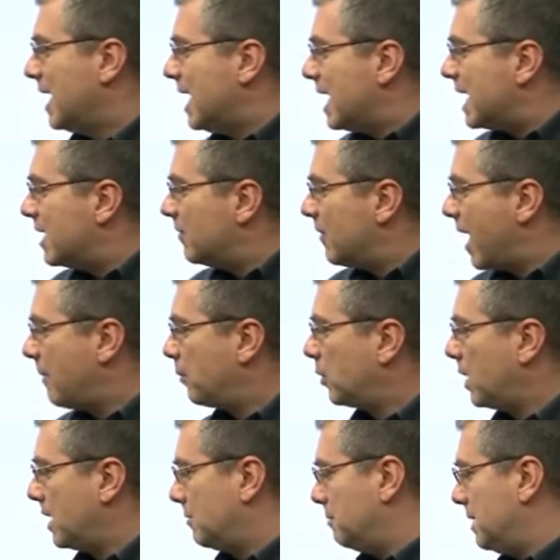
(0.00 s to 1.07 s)
So
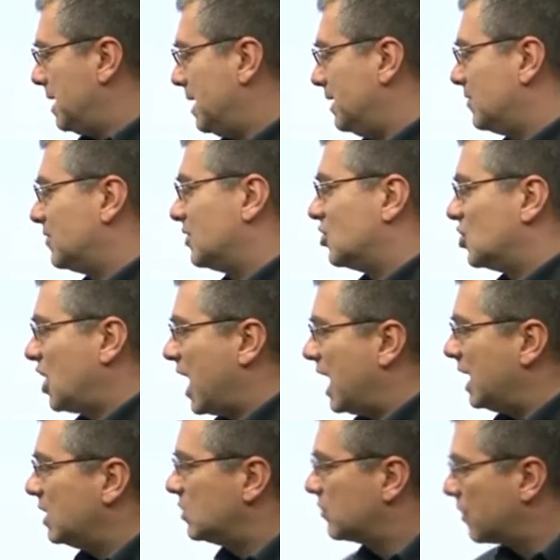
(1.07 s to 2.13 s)
I
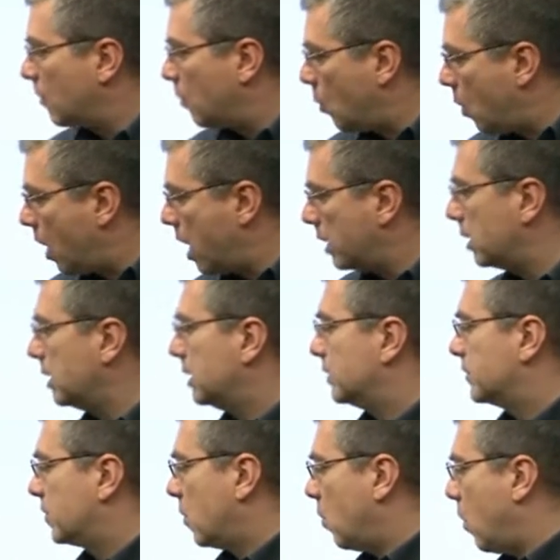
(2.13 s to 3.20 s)
wouldn't like to
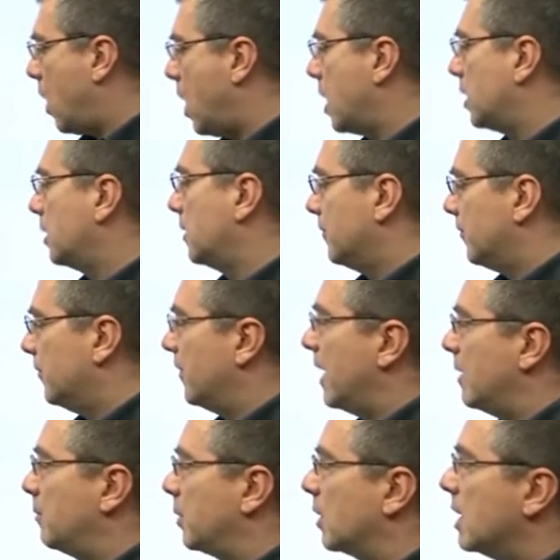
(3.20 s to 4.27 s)
swim in
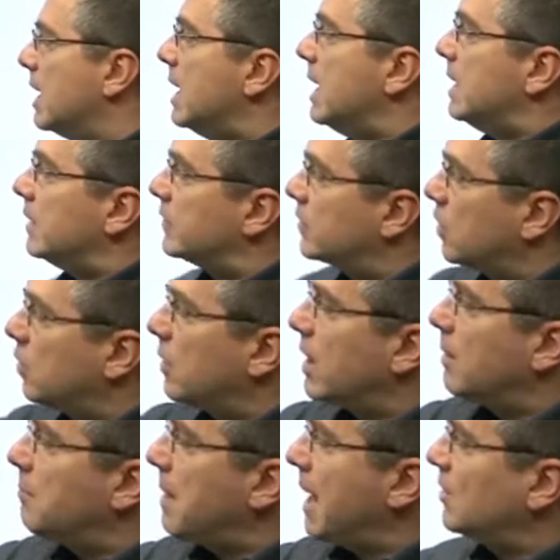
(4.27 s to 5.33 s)
this swimming pool
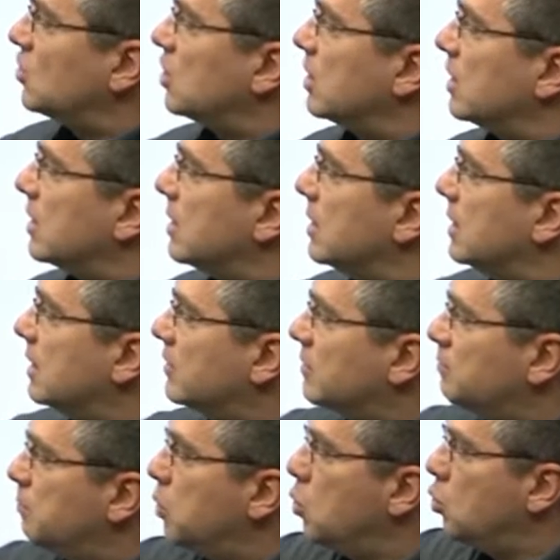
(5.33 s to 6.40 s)
because it's a little bit
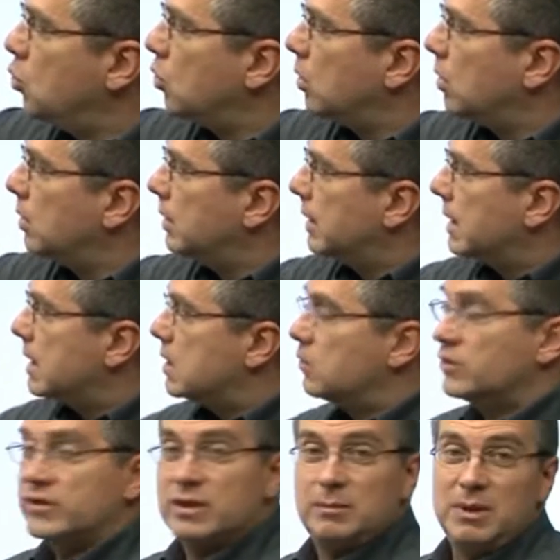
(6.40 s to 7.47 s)
dirty, a little bit
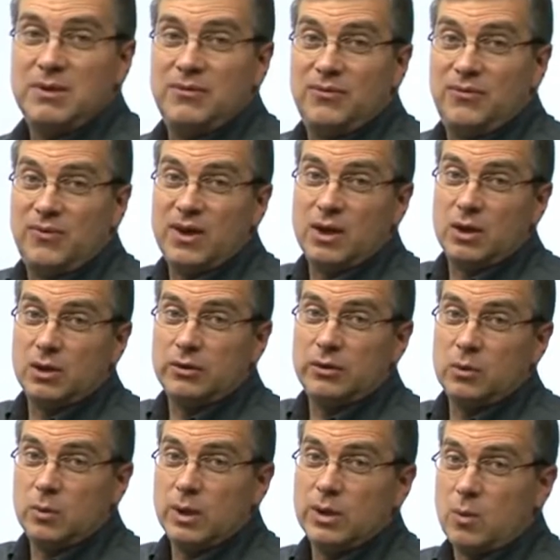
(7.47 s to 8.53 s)
broken, right?
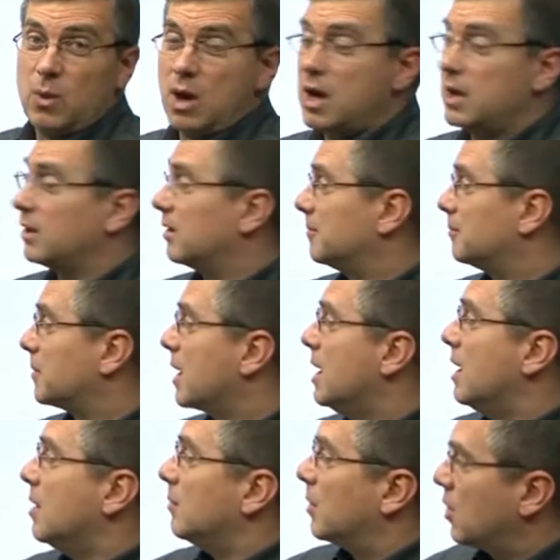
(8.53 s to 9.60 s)
The
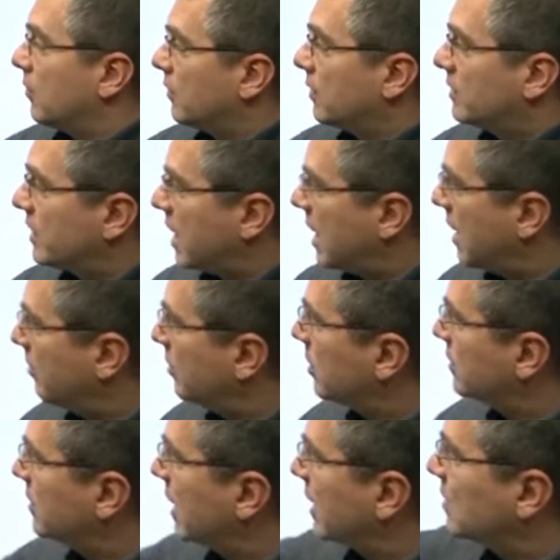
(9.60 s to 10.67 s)
water is not
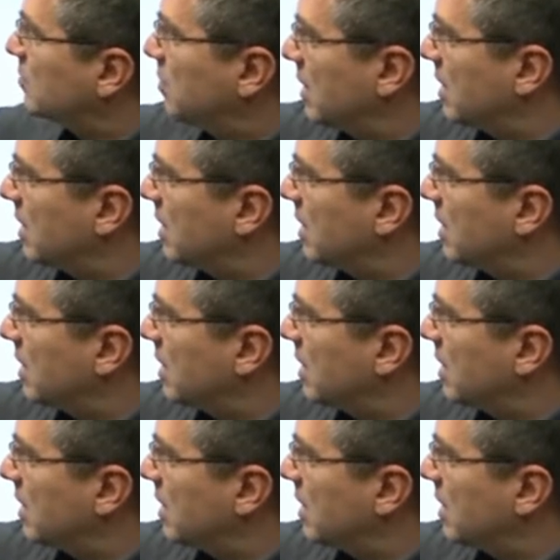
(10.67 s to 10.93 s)
good.